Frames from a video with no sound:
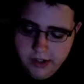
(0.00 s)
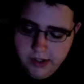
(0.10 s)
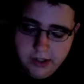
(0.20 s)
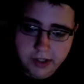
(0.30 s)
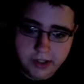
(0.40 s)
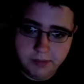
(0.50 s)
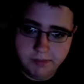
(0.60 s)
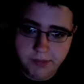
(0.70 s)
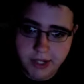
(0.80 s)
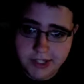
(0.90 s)

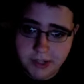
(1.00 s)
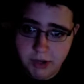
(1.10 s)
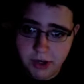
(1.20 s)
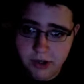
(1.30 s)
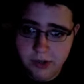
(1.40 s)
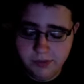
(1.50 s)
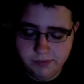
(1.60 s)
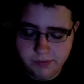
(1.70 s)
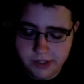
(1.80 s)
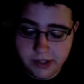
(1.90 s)
I say borrow.
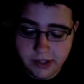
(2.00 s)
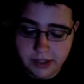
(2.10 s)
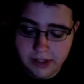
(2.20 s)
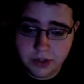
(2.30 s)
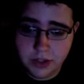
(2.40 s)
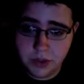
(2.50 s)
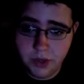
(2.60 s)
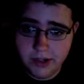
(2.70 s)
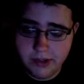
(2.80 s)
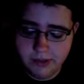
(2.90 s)
I think you should
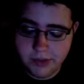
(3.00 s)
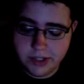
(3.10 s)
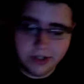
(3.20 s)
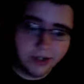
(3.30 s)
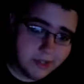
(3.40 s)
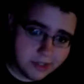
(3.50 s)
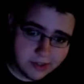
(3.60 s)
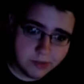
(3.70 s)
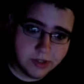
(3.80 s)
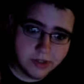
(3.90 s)
rent it, which obviously
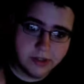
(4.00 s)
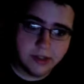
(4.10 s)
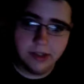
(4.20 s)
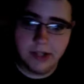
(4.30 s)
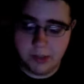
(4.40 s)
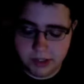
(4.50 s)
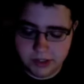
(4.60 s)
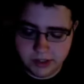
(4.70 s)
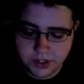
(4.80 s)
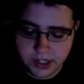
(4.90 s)
with the iPod
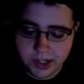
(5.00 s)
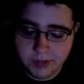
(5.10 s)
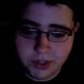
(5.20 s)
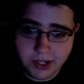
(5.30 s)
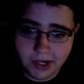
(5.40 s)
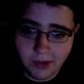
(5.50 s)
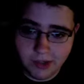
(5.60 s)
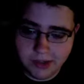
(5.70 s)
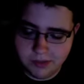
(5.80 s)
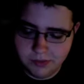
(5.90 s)
Touch games you can't
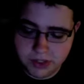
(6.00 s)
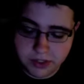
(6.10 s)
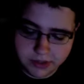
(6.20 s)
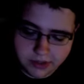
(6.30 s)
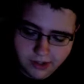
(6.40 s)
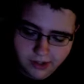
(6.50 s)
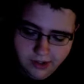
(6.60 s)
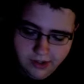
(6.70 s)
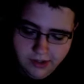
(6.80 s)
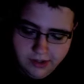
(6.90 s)
rent them, which is
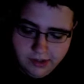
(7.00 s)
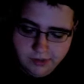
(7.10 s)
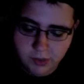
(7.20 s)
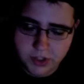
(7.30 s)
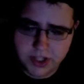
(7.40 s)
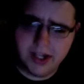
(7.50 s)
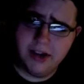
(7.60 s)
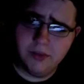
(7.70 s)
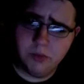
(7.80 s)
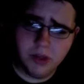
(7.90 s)
unfortunate.
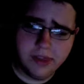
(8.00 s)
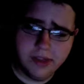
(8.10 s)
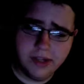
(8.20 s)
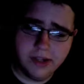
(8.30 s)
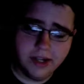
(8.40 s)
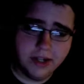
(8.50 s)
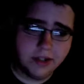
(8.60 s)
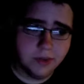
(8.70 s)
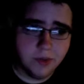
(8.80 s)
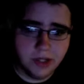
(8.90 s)
One thing
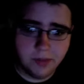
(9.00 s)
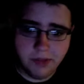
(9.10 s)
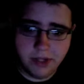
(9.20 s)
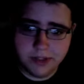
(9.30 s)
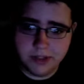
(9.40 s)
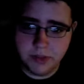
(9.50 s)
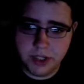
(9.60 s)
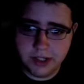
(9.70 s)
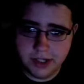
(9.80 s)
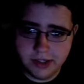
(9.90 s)
actually, while I'm on the
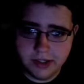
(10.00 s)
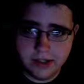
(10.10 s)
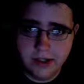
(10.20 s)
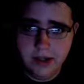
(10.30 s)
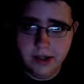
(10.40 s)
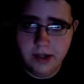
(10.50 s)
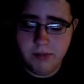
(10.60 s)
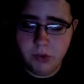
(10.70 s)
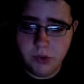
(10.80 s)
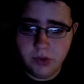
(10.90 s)
subject, I think
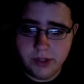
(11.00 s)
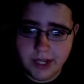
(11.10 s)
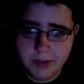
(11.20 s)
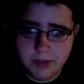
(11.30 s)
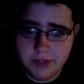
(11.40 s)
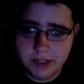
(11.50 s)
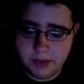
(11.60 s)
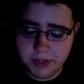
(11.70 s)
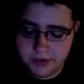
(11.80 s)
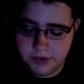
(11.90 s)
more game
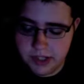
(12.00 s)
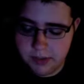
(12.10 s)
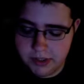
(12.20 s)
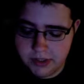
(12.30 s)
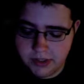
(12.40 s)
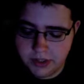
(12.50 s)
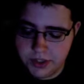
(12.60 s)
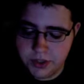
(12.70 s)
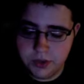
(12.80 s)
developers for the iPod Touch